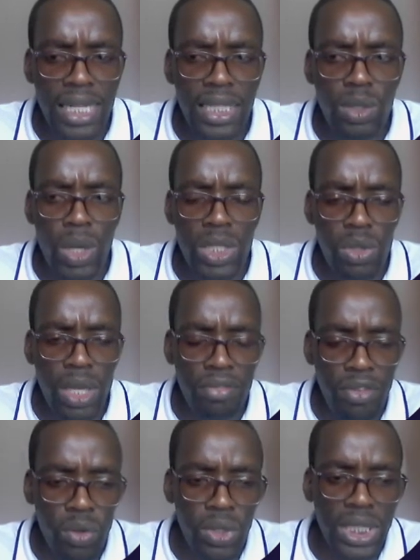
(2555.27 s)
What we have
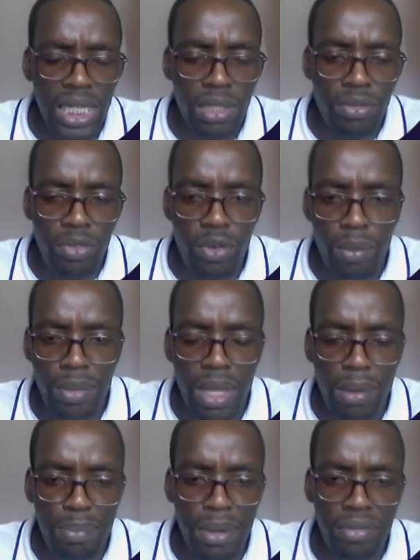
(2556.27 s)
noted from the
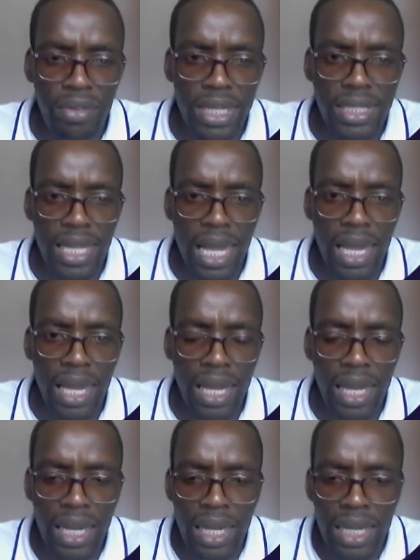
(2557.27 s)
previous
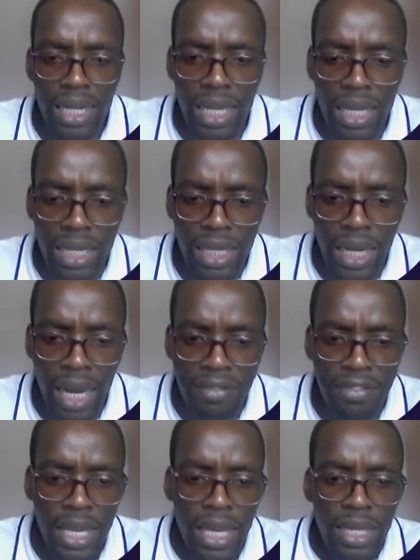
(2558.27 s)
graph
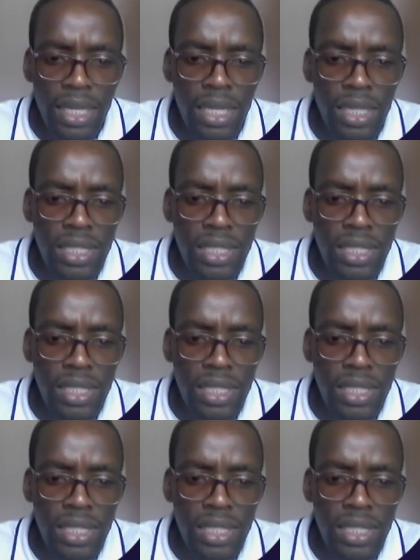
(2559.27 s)
is